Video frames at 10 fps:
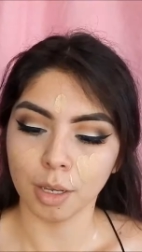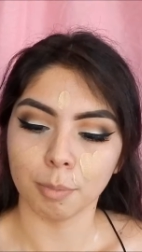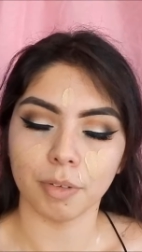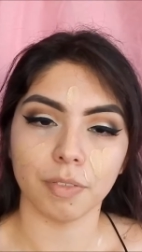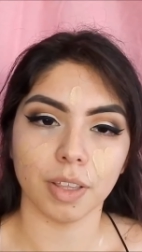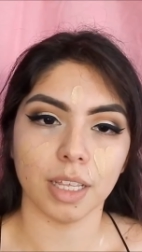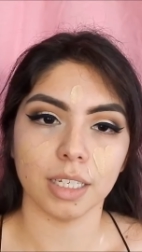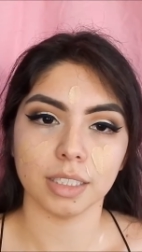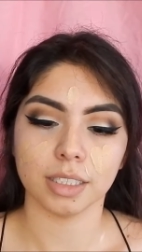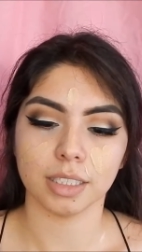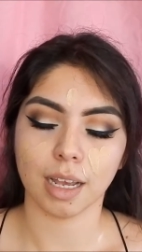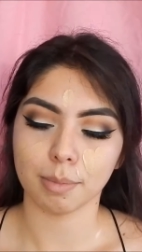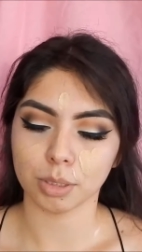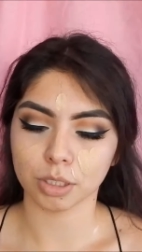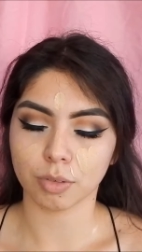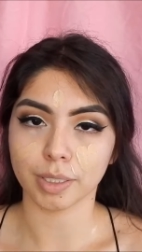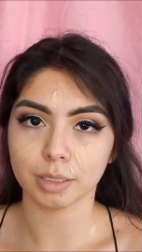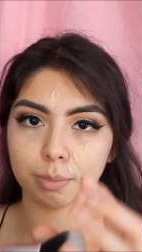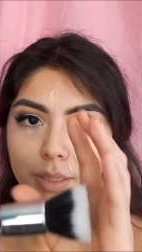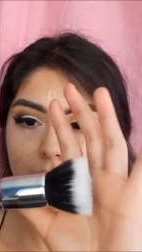But for this, I'm just going
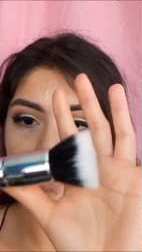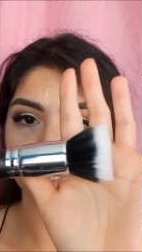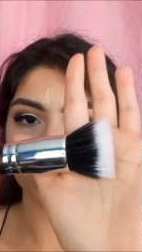to blend it